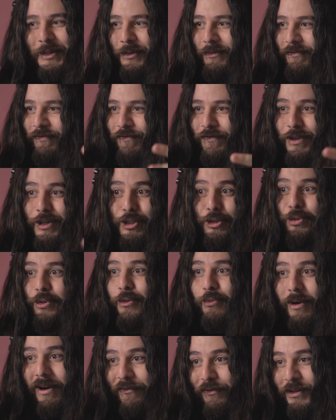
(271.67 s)

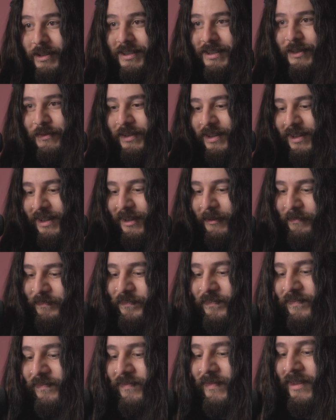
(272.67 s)
visual reference of the game.
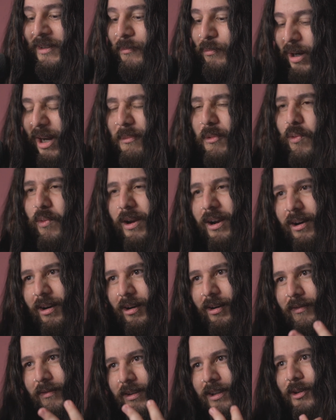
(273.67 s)
But I'm
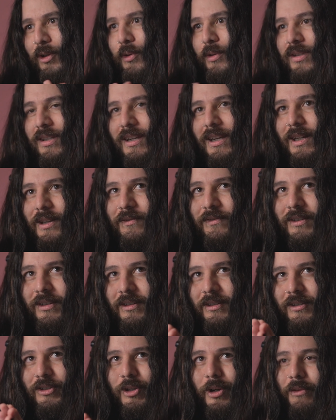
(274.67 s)
aware, you know, it's kind of
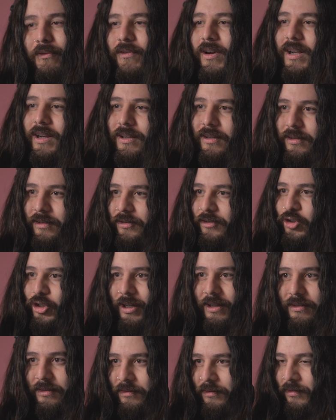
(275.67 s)
a dogfighting
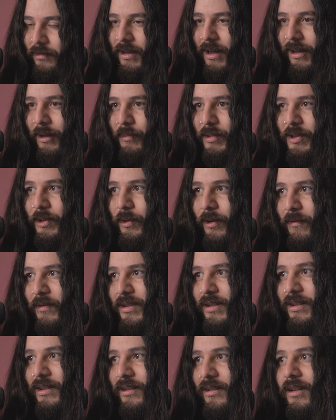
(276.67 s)
jet game, so
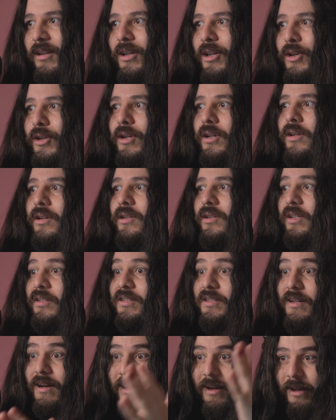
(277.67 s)
obviously the
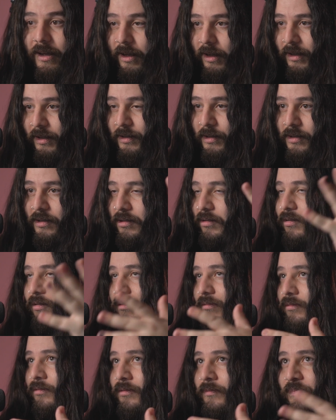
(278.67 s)
sky is...
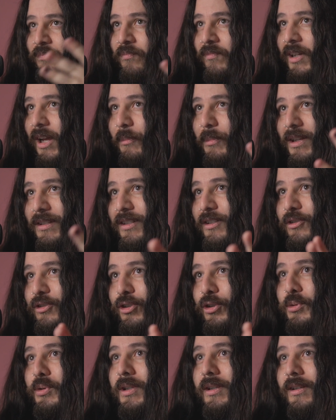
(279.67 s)
I'm guessing
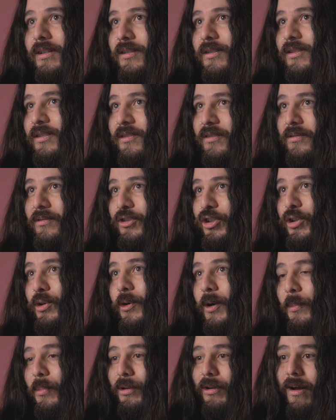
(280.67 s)
2 things show
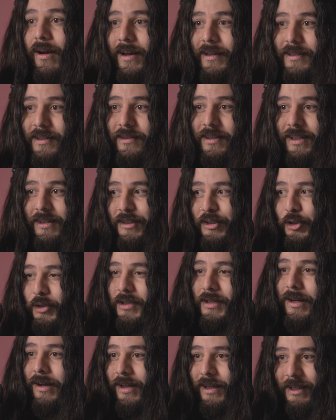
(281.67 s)
up a lot, and that's the
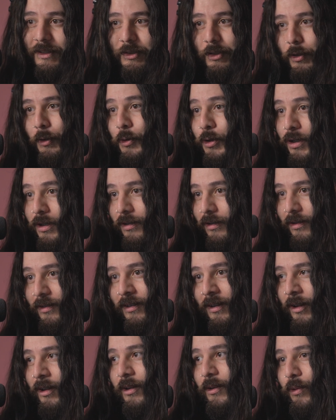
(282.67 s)
sky and the ocean
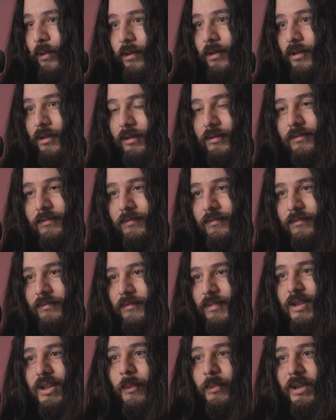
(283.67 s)
or
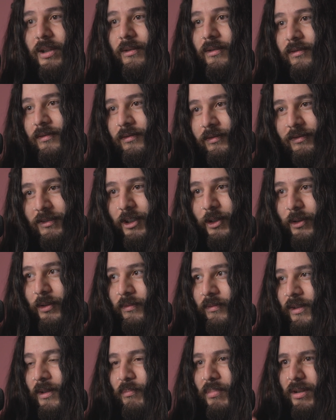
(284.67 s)
something, you know.
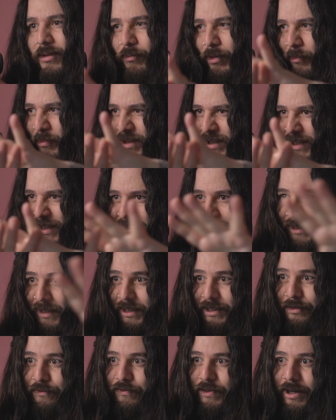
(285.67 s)
But what I'm saying is, like,
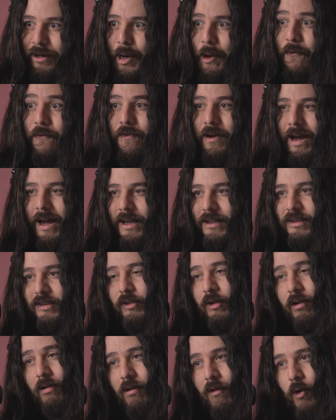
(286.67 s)
it's a very vast,
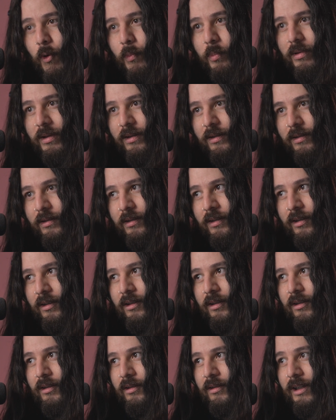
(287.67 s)
open...
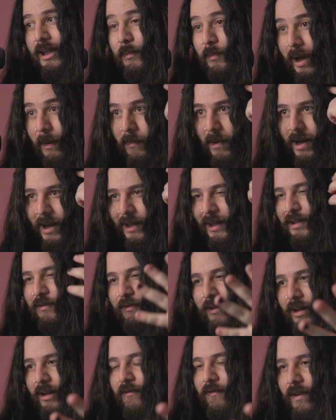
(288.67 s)
In my mind, it's a
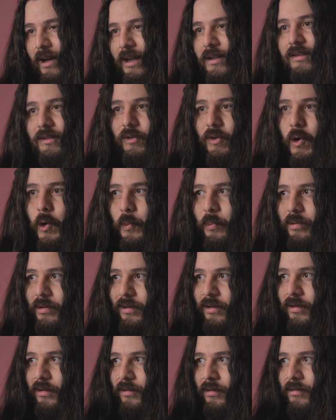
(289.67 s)
very vast and
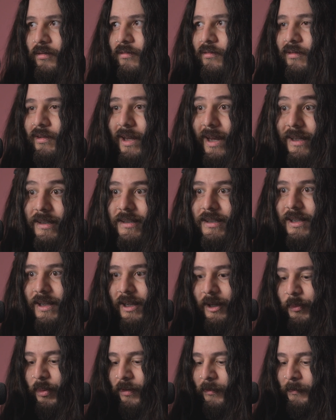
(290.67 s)
open
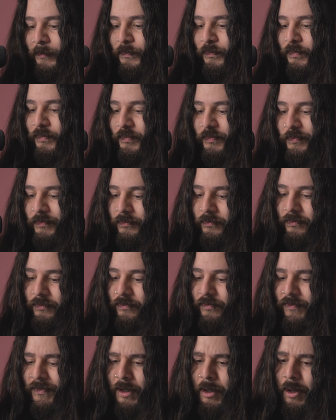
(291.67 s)
landscape.
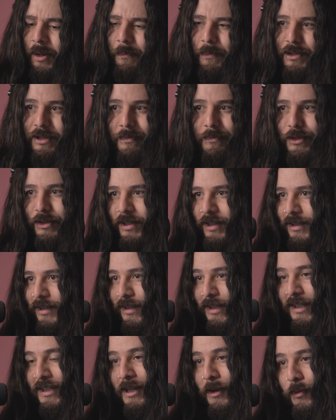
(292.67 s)
But the music
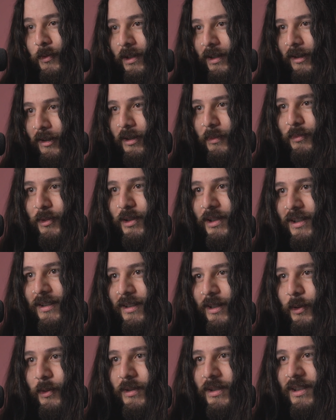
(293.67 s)
doesn't sound like that. The music
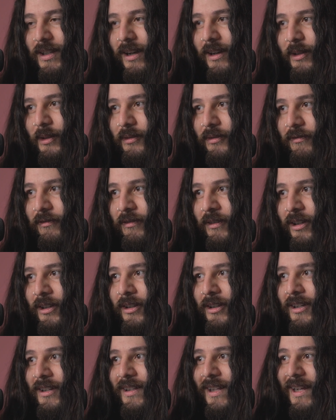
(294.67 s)
sounds kind of
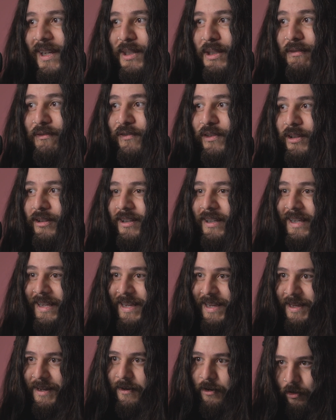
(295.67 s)
like it's filling
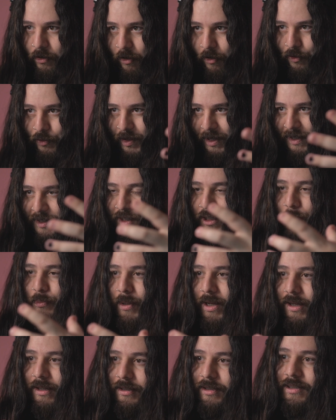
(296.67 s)
in all that
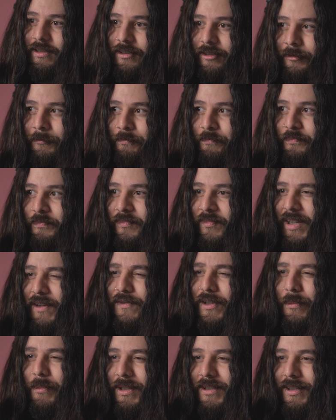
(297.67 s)
space. if
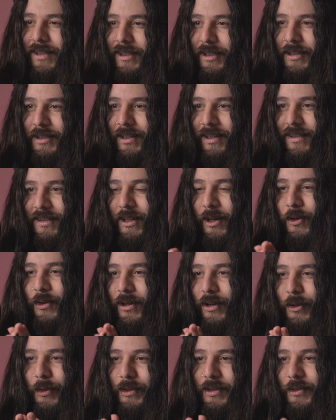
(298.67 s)
that makes any sense. I don't know
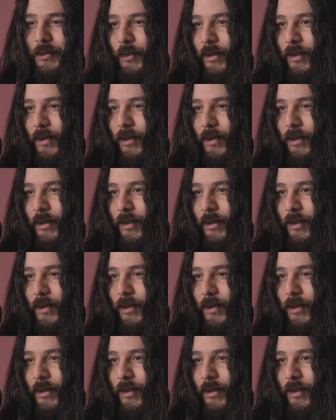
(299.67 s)
how else to